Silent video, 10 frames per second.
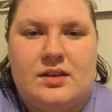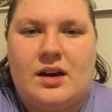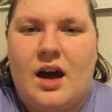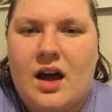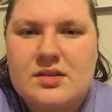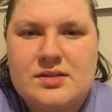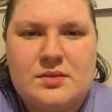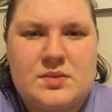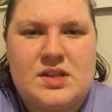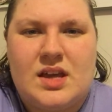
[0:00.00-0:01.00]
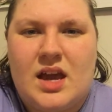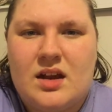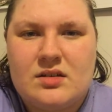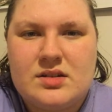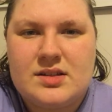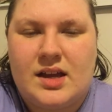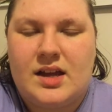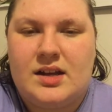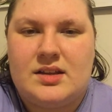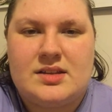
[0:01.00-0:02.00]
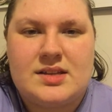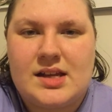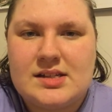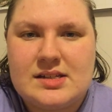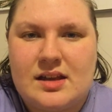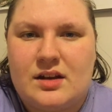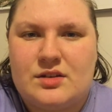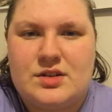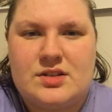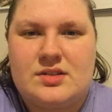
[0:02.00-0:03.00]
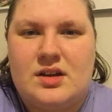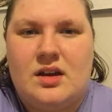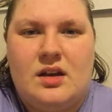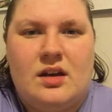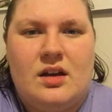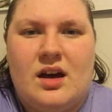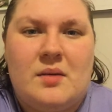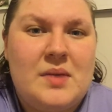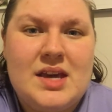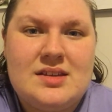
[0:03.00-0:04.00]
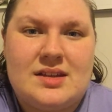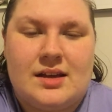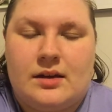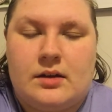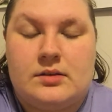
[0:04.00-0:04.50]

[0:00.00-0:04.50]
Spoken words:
The costumes and the hair design and the set design are just amazing.